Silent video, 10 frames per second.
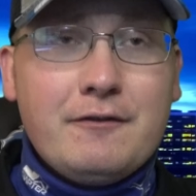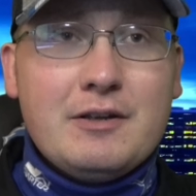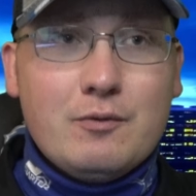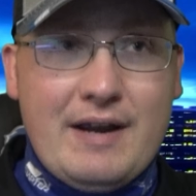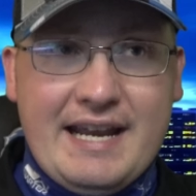
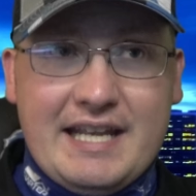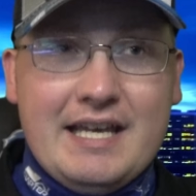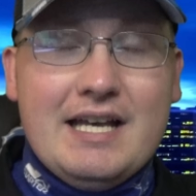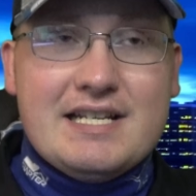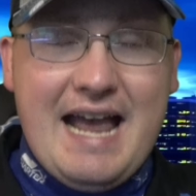ready
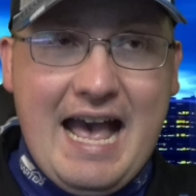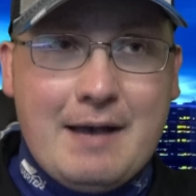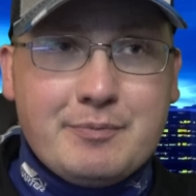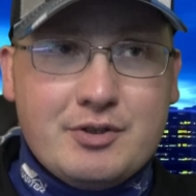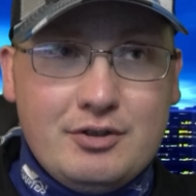to
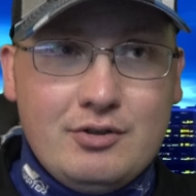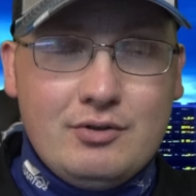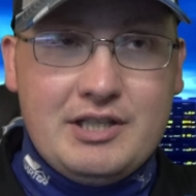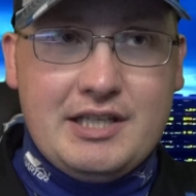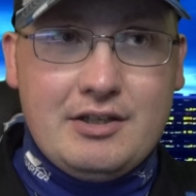
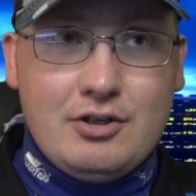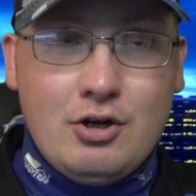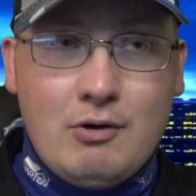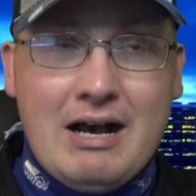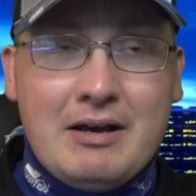absolutely
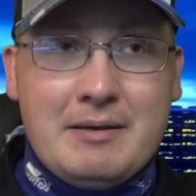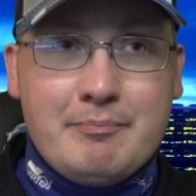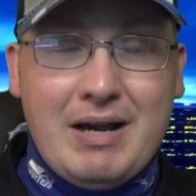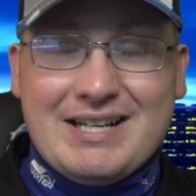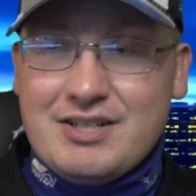go out and
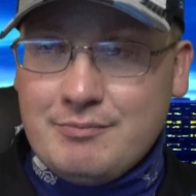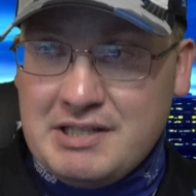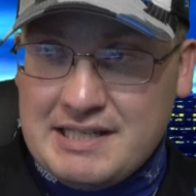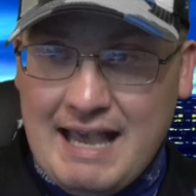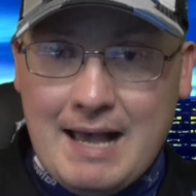bite some
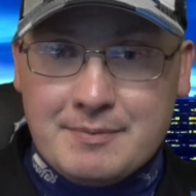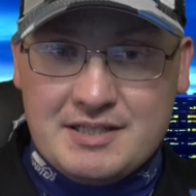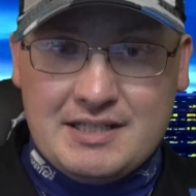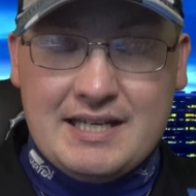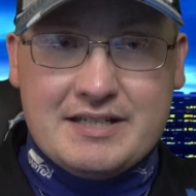kneecaps
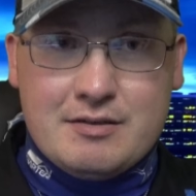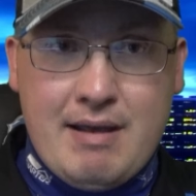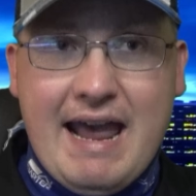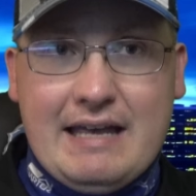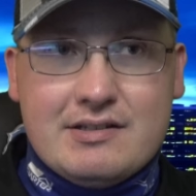and kick some
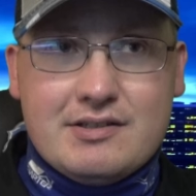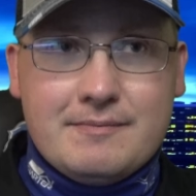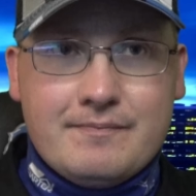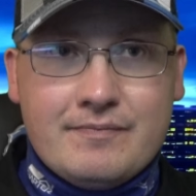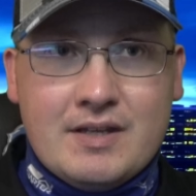ass.
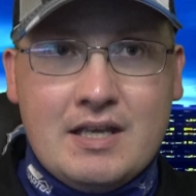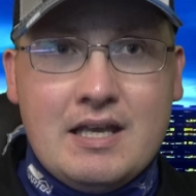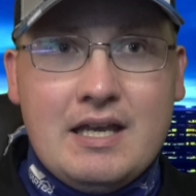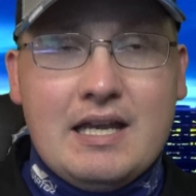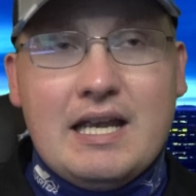
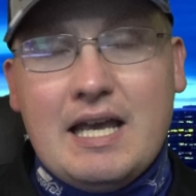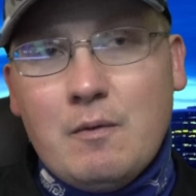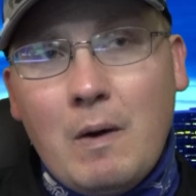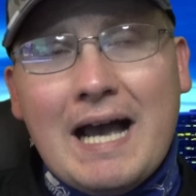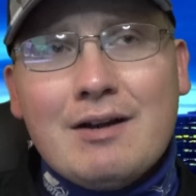And
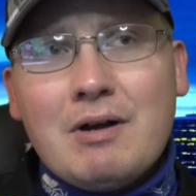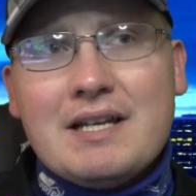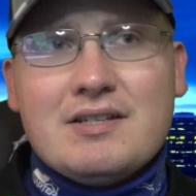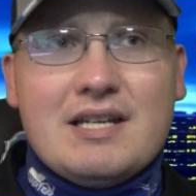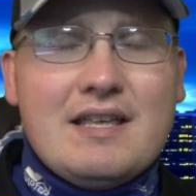why do I
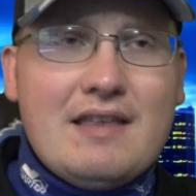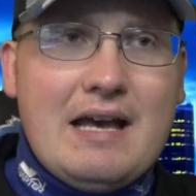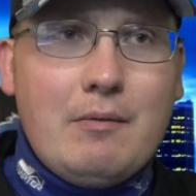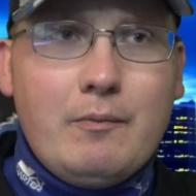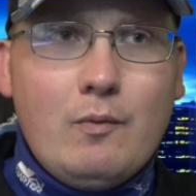say
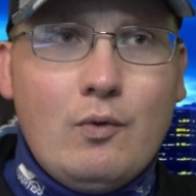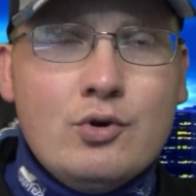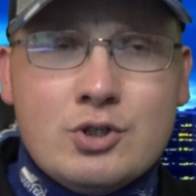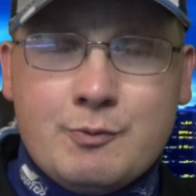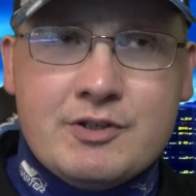that?
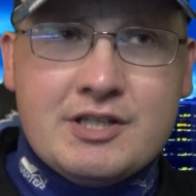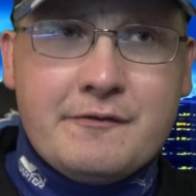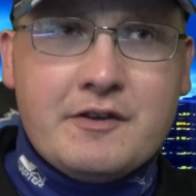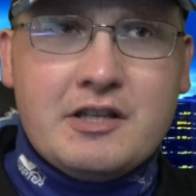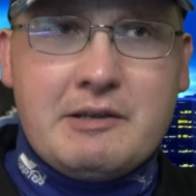Who
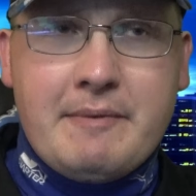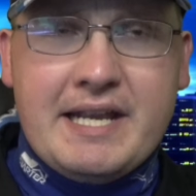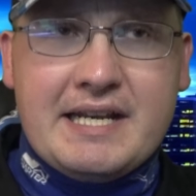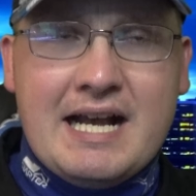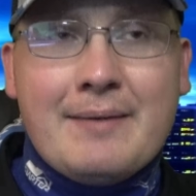specifically
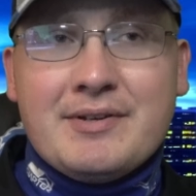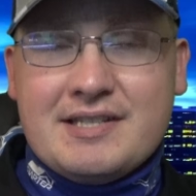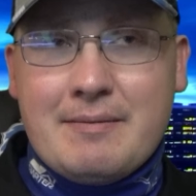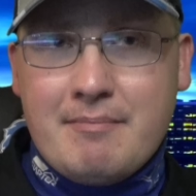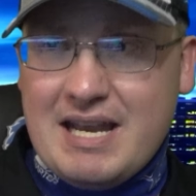made comments
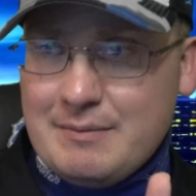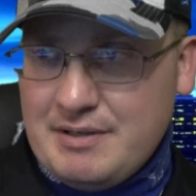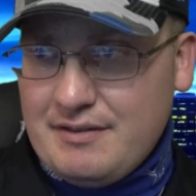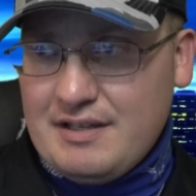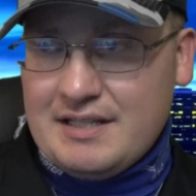that made
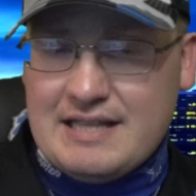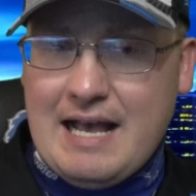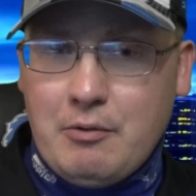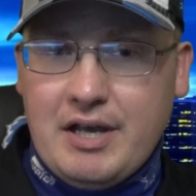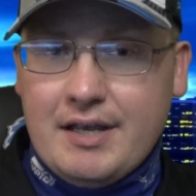me think
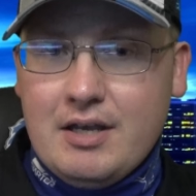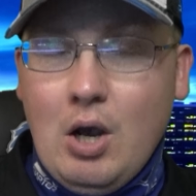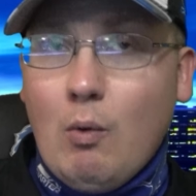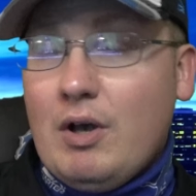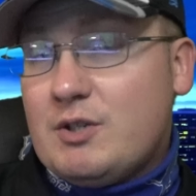that way?
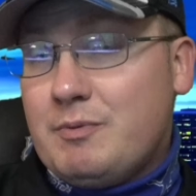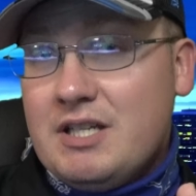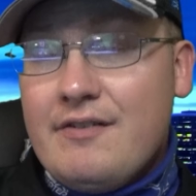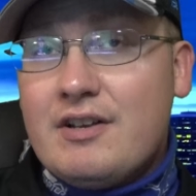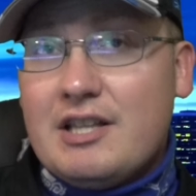Well,
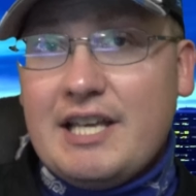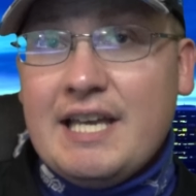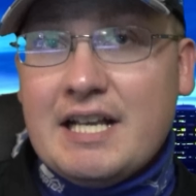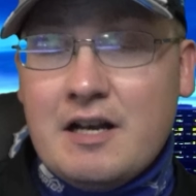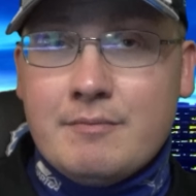specifically,
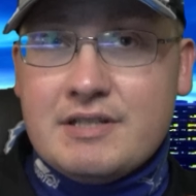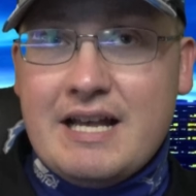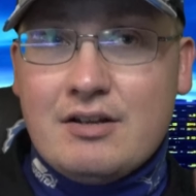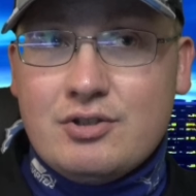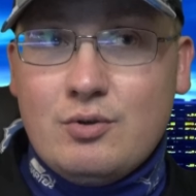it comes
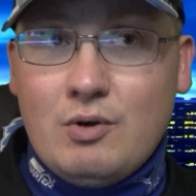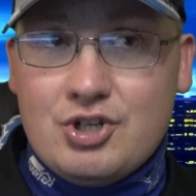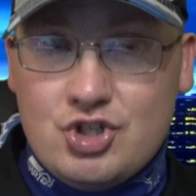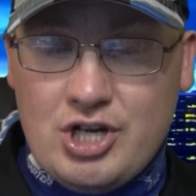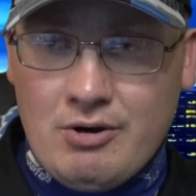down to what
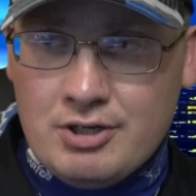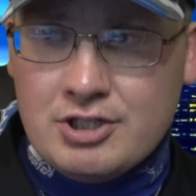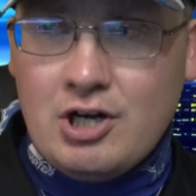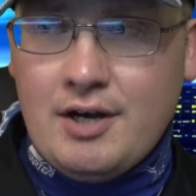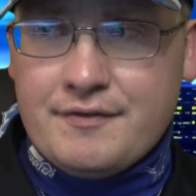Jared
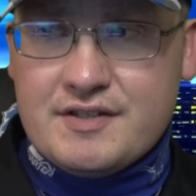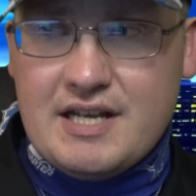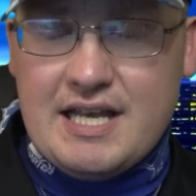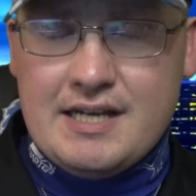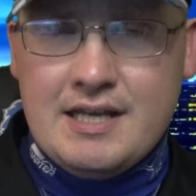Goff
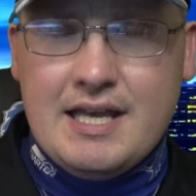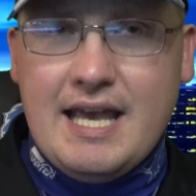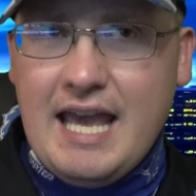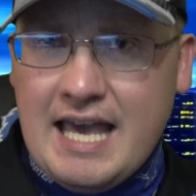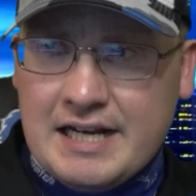said,
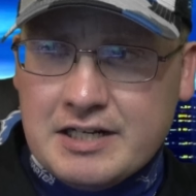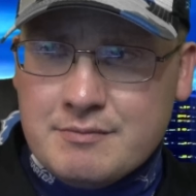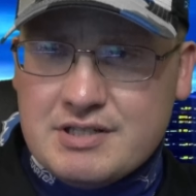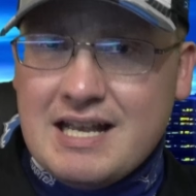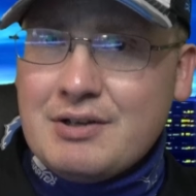and it
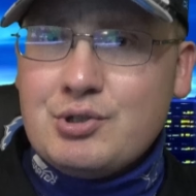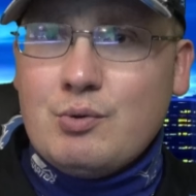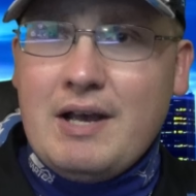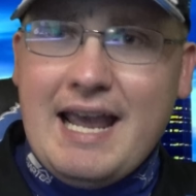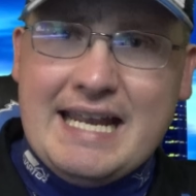comes down to
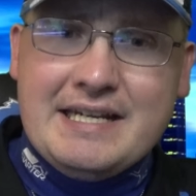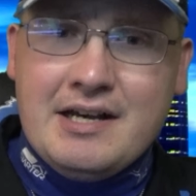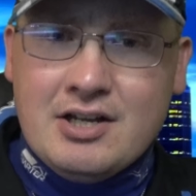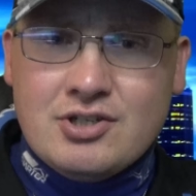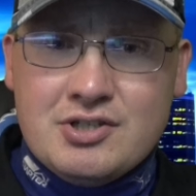what Aiden
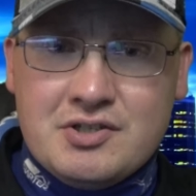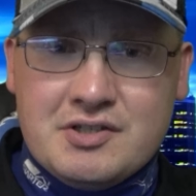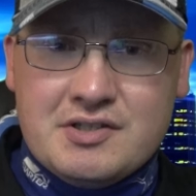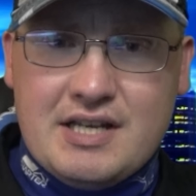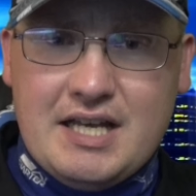
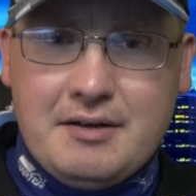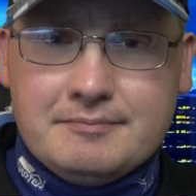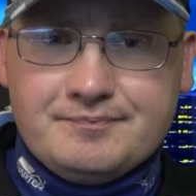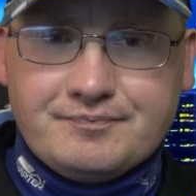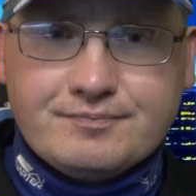Hutchinson said.
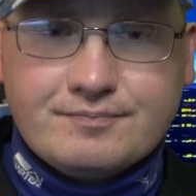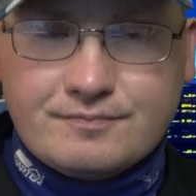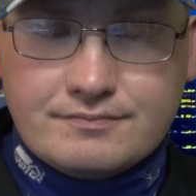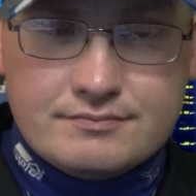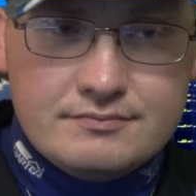
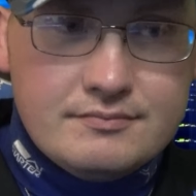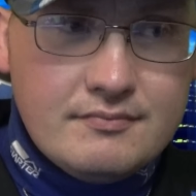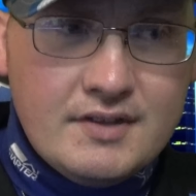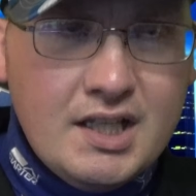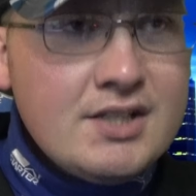
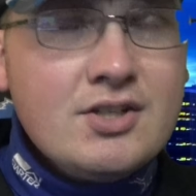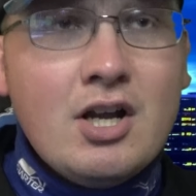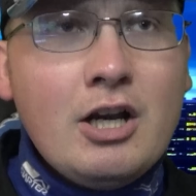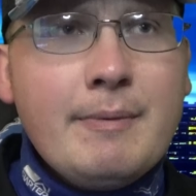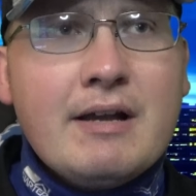Let's
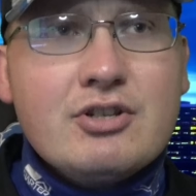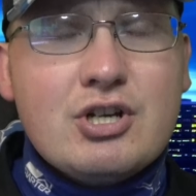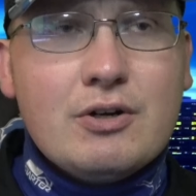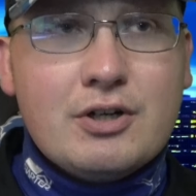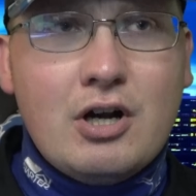talk about
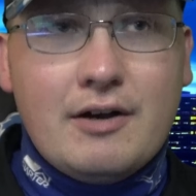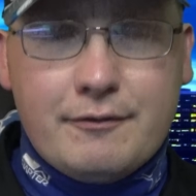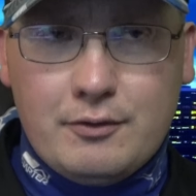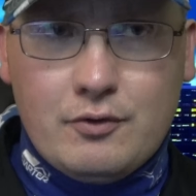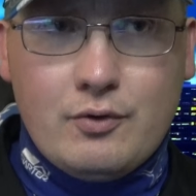Jared Goff
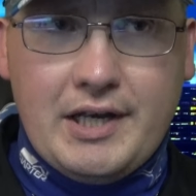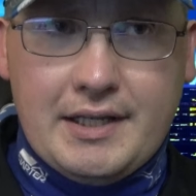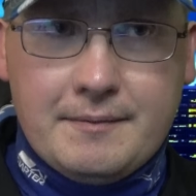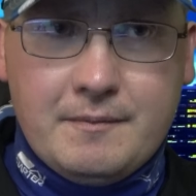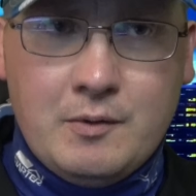real quick
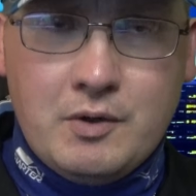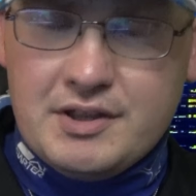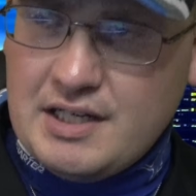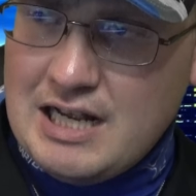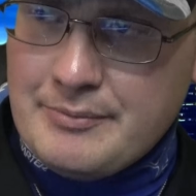and what
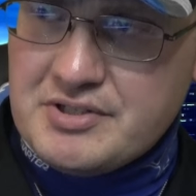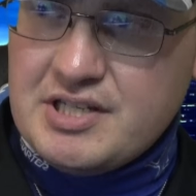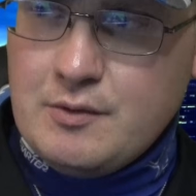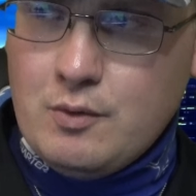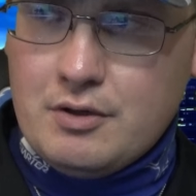the comments
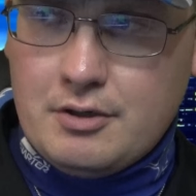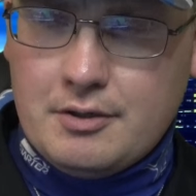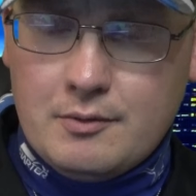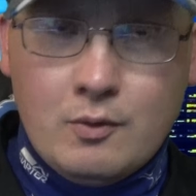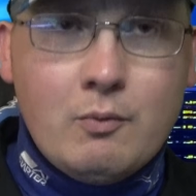
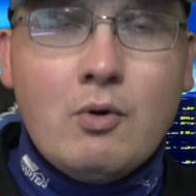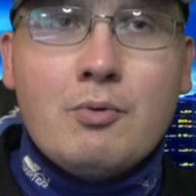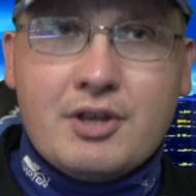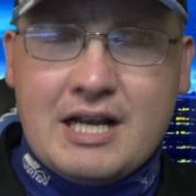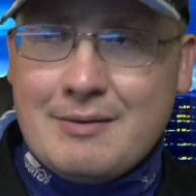what were
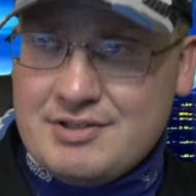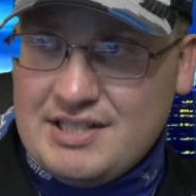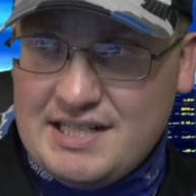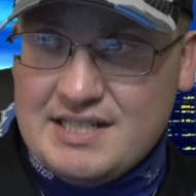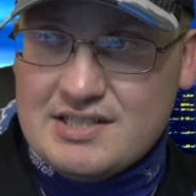the comments that
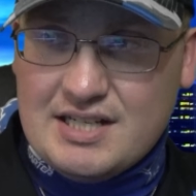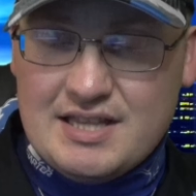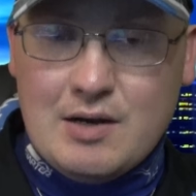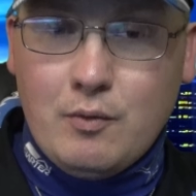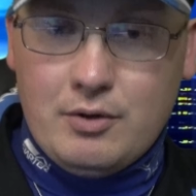he said
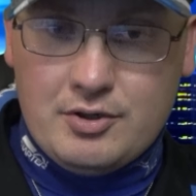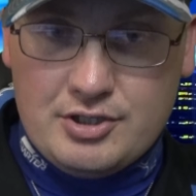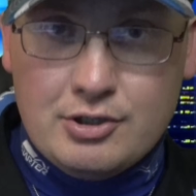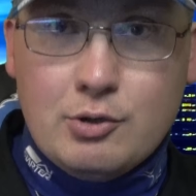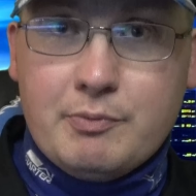that were,
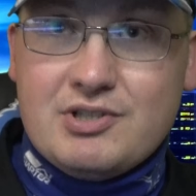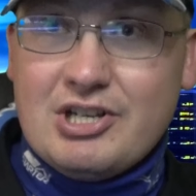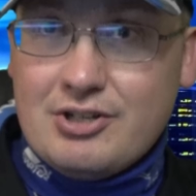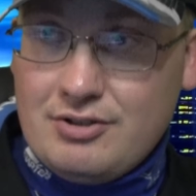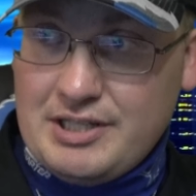
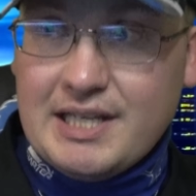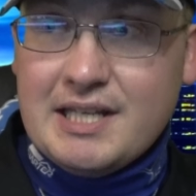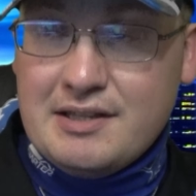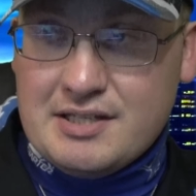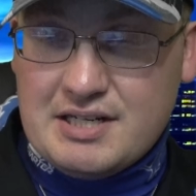particularly
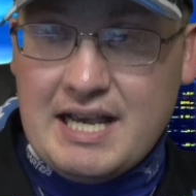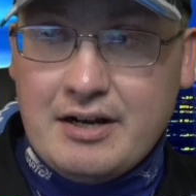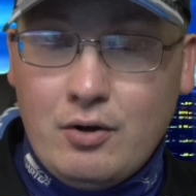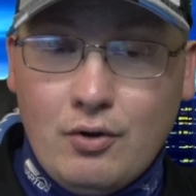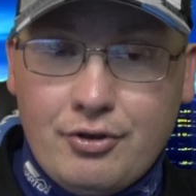in this kind
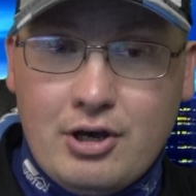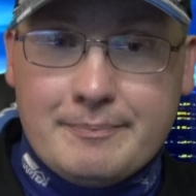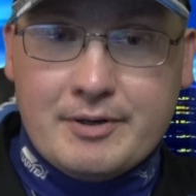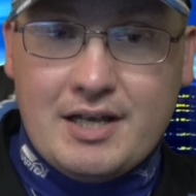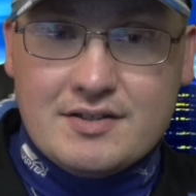of whole thought
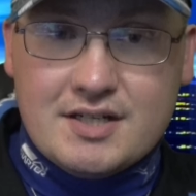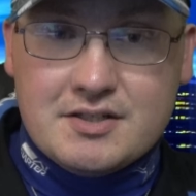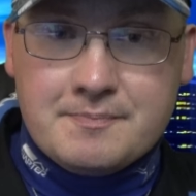process.